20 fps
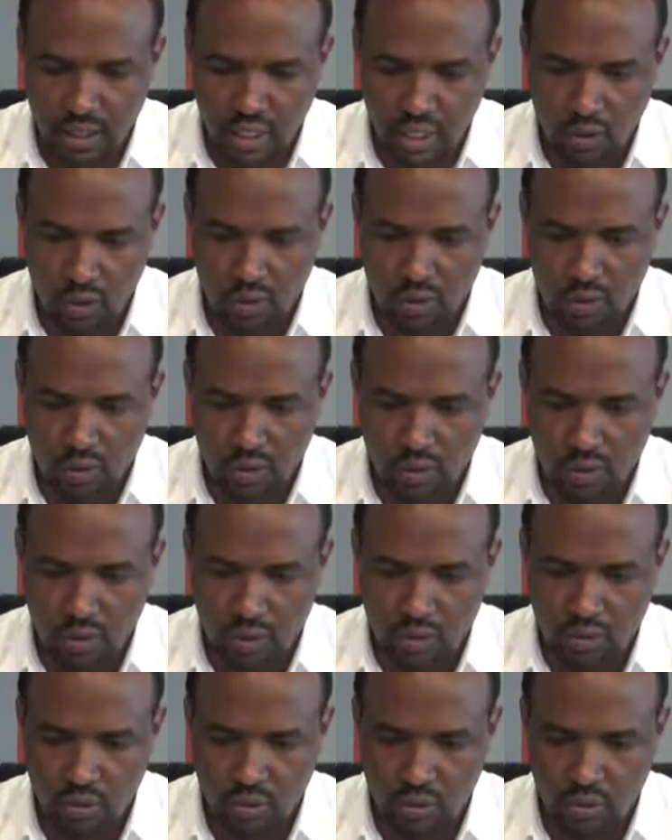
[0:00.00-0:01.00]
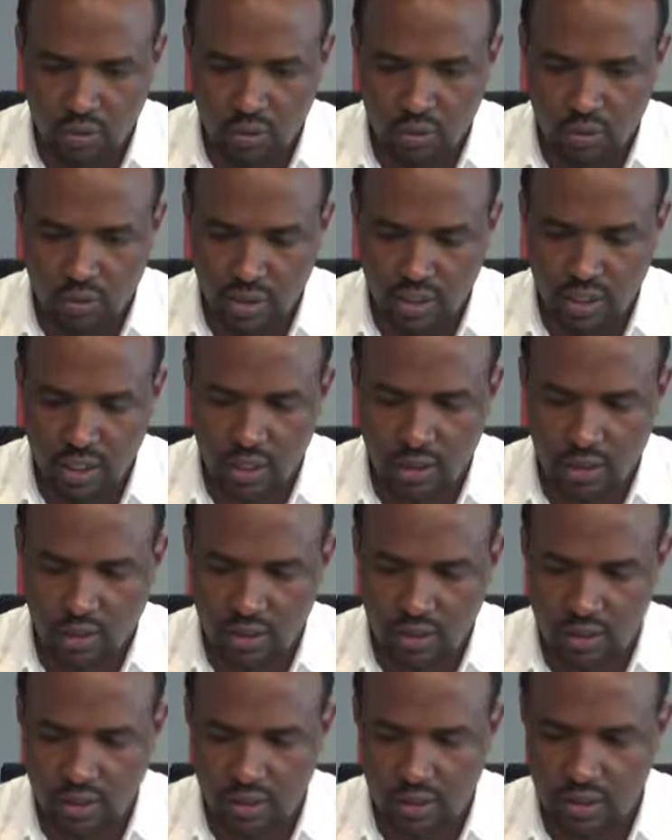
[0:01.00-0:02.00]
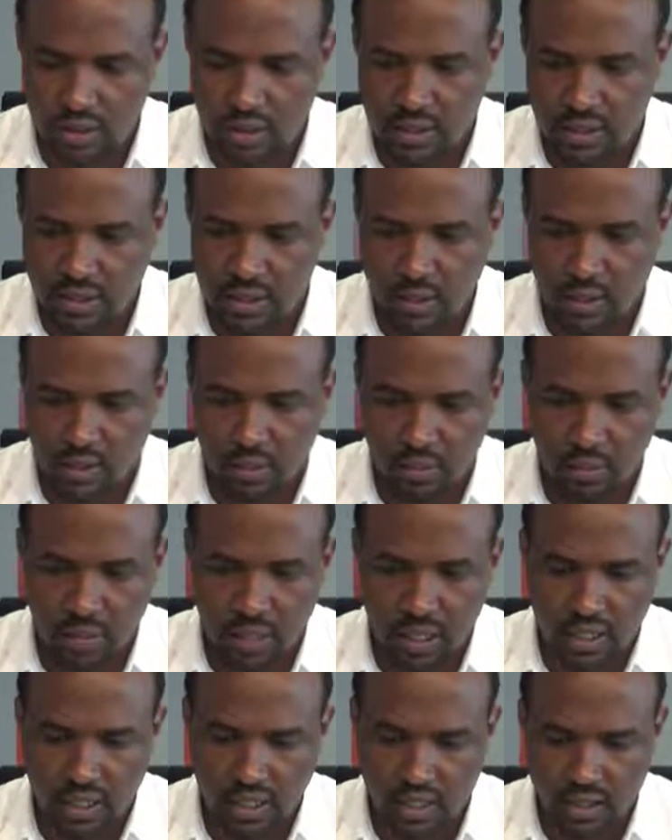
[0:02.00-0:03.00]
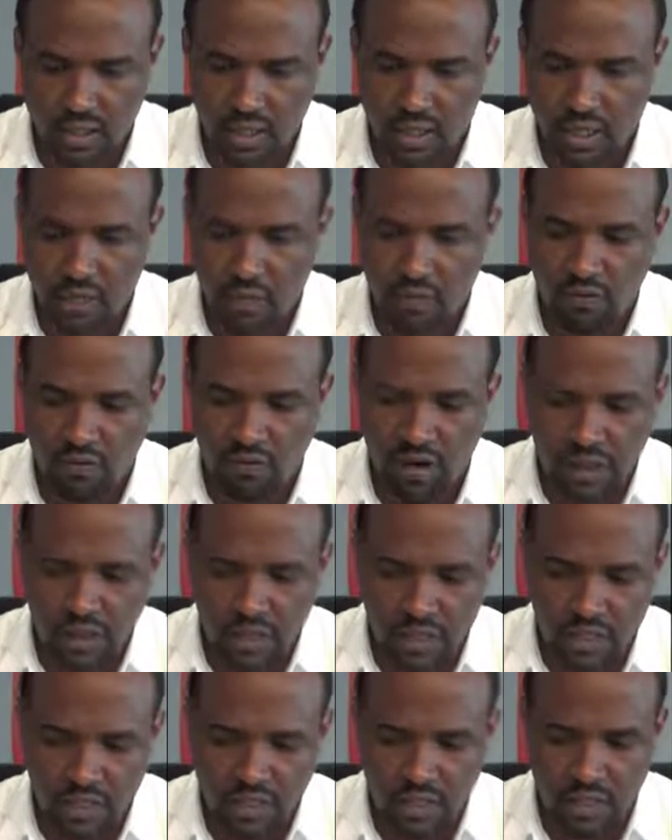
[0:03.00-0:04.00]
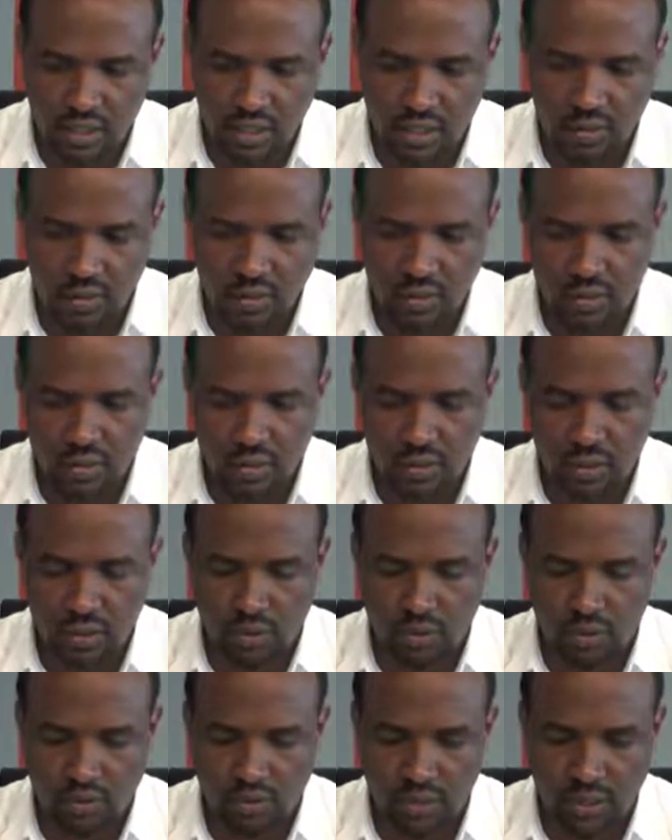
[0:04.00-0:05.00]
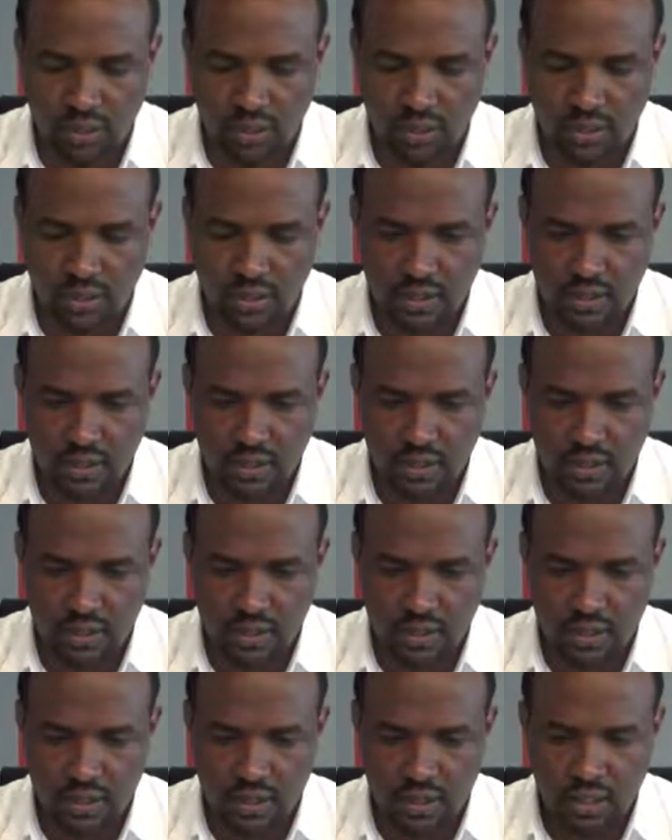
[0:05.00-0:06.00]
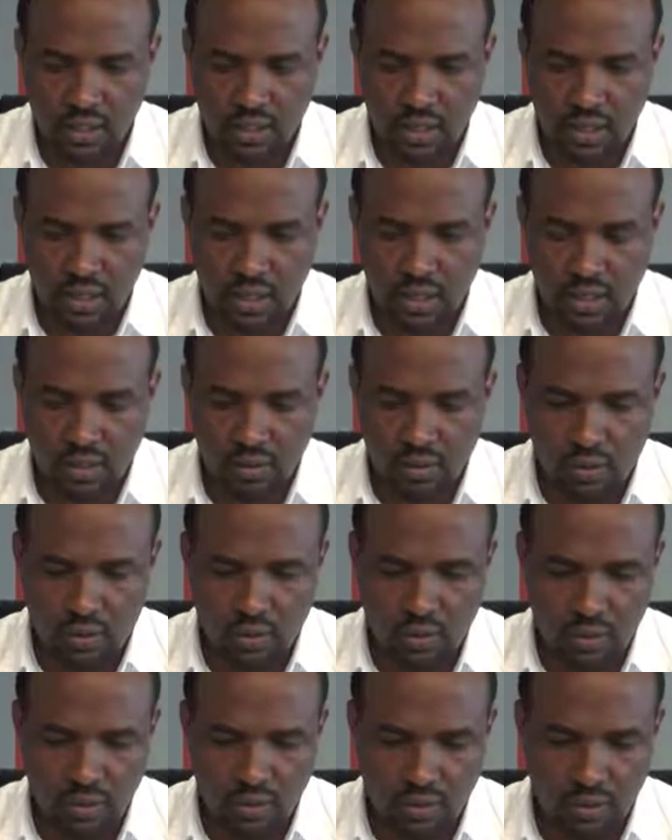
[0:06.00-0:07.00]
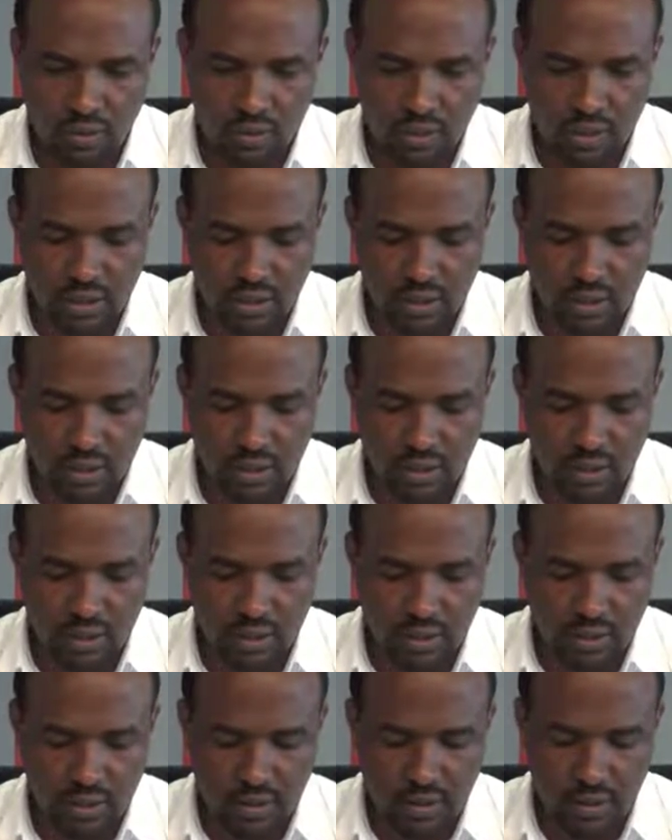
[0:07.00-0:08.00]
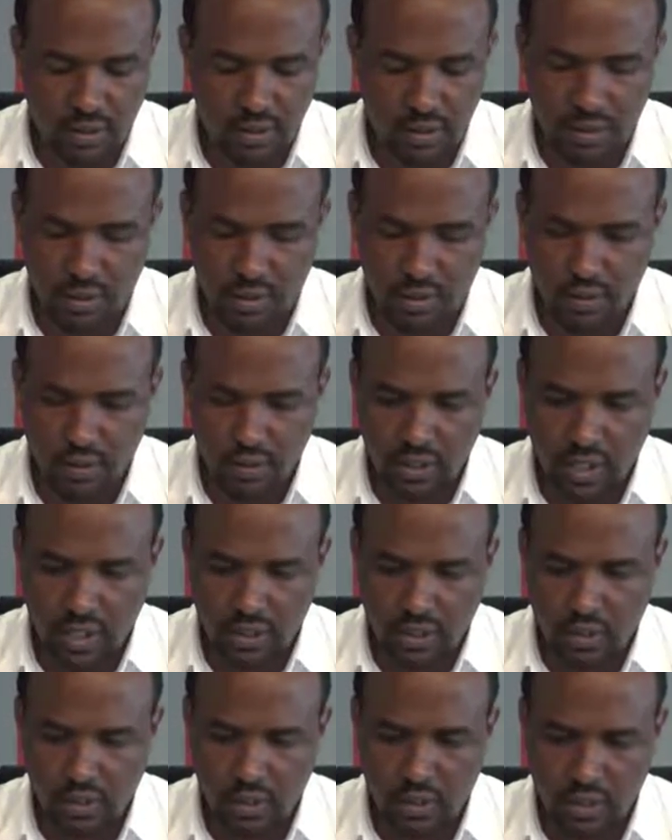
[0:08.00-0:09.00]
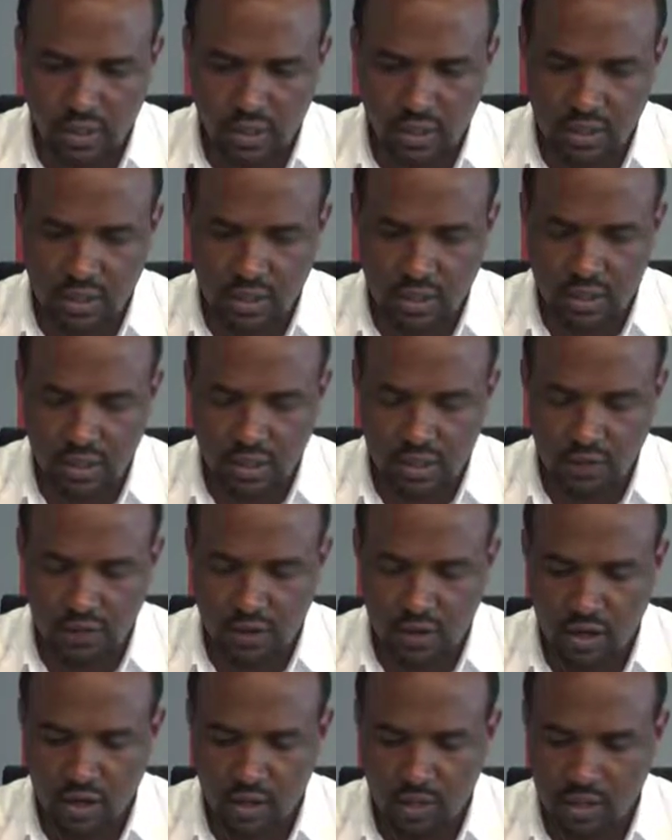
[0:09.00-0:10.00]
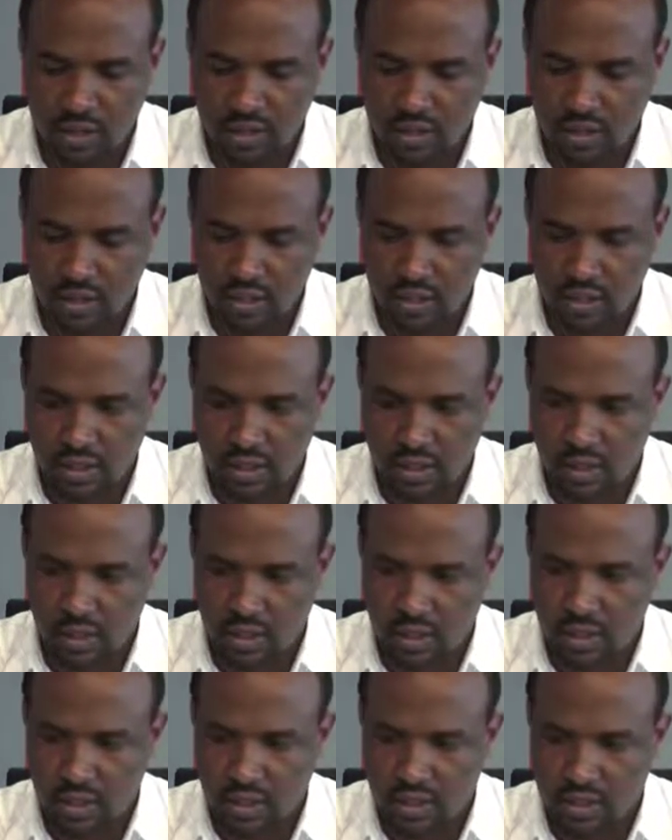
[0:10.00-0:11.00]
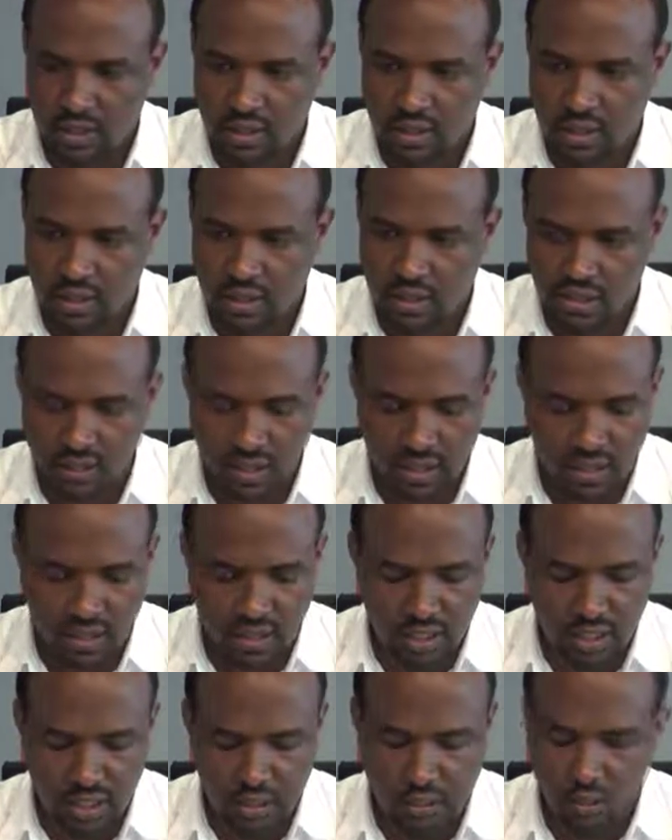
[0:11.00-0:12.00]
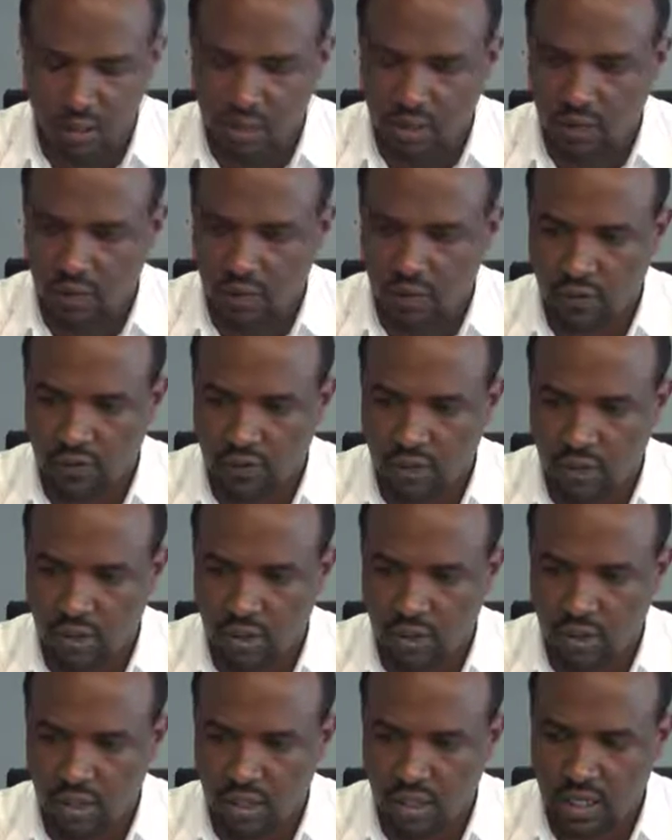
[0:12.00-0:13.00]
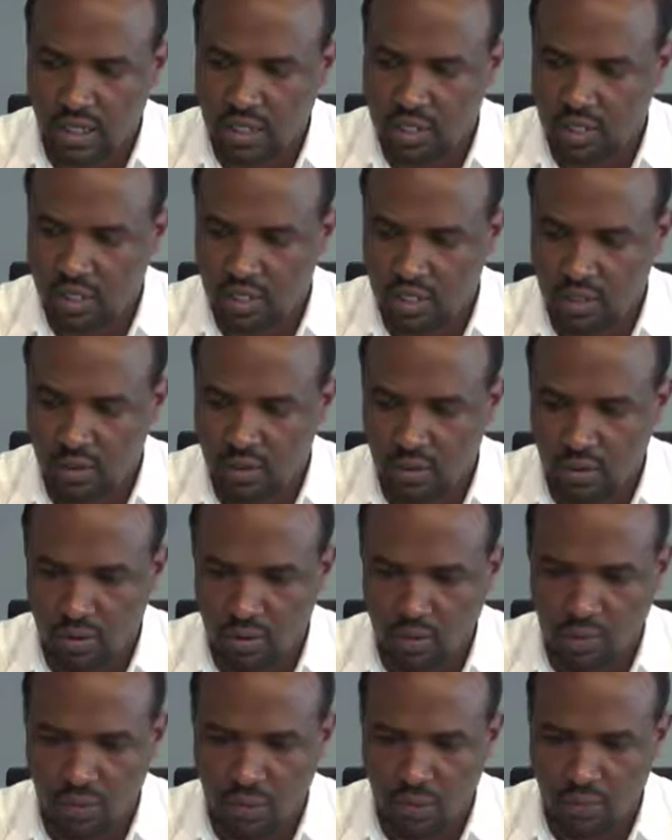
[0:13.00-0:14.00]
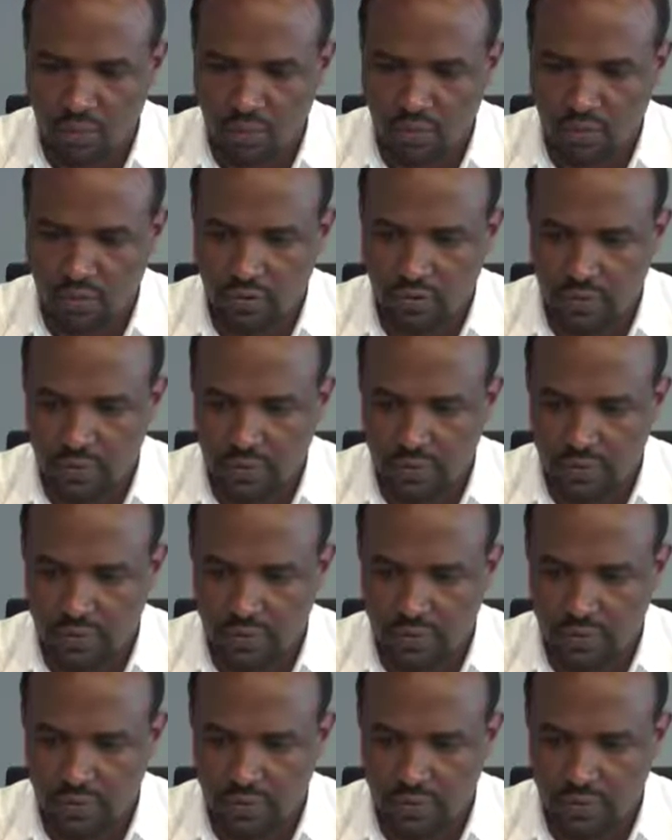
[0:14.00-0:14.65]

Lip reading: along with all stakeholders, designer, planners, financer also need to finance it, and also the end user, that is the farmers, then the sustainability of the modernized system will be improved.